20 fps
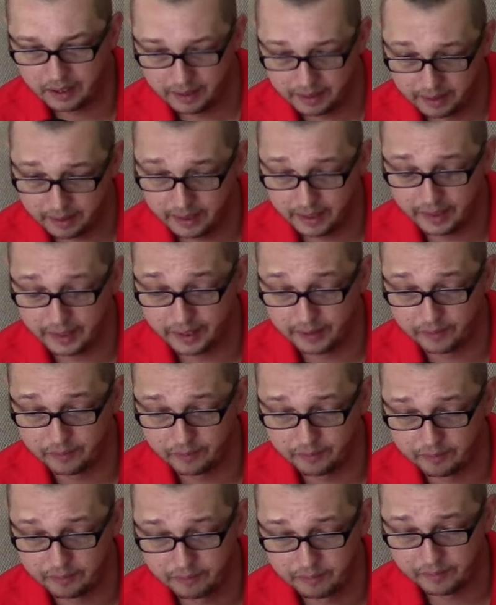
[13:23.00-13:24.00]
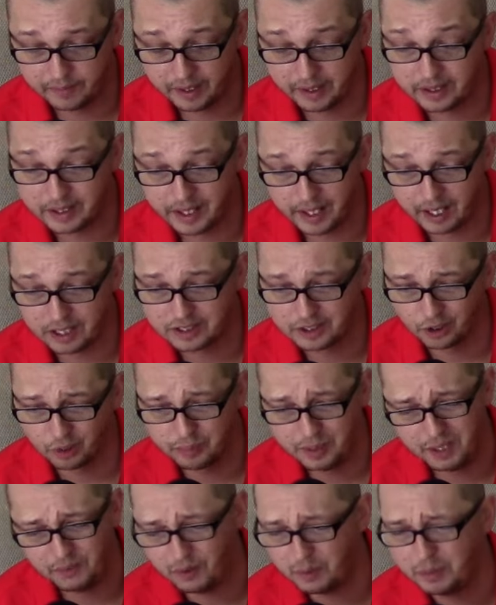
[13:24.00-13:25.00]
And yeah, so
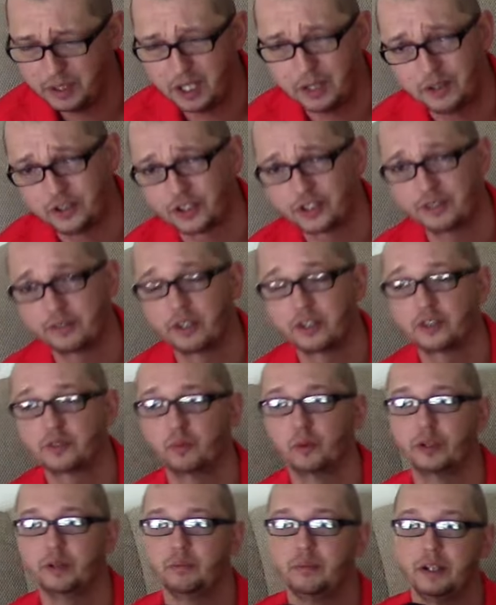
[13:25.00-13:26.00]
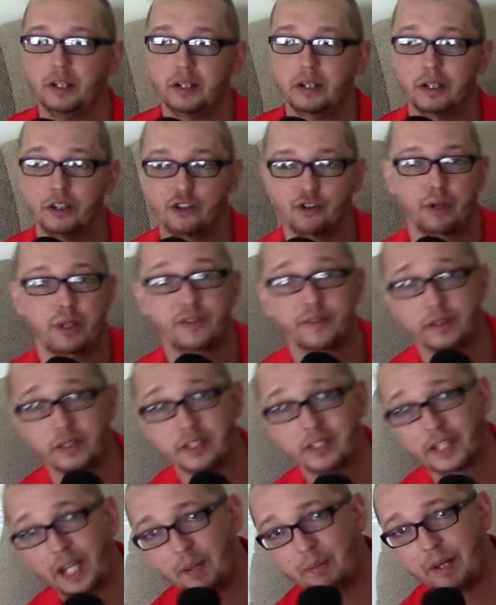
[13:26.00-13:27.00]
PvP just wouldn't be a good choice for
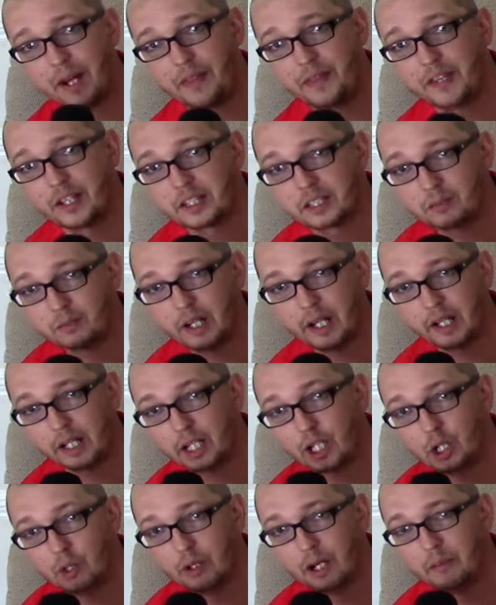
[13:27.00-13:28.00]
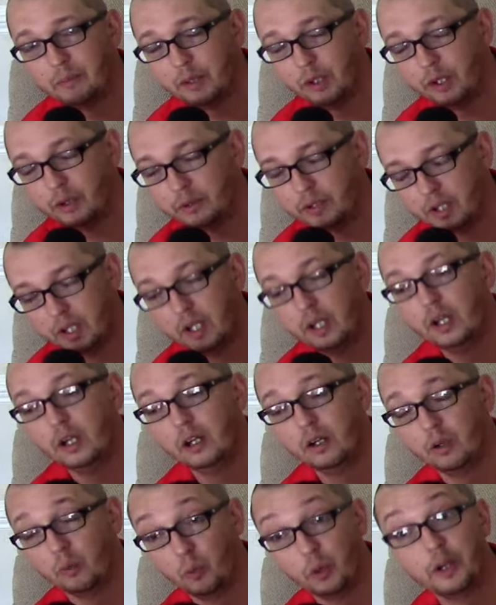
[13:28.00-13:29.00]
this game, but I think some kind of co-op mode
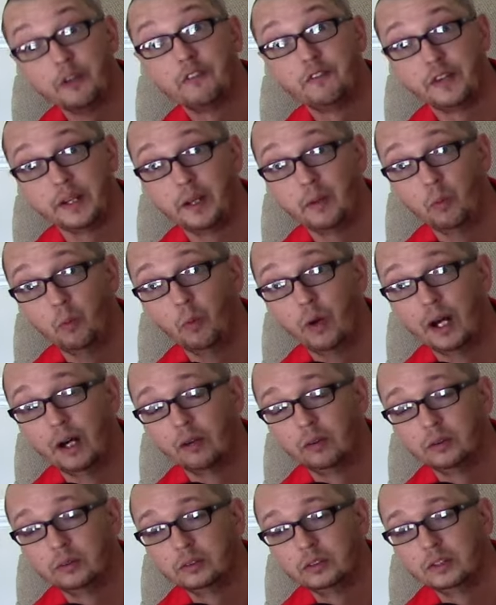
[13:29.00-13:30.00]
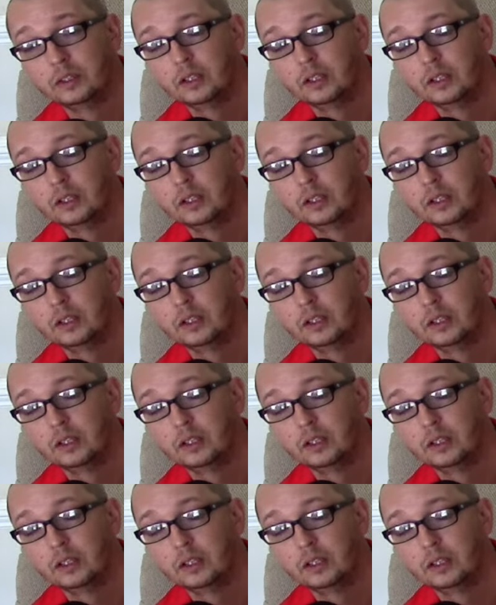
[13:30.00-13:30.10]
would have fit in well.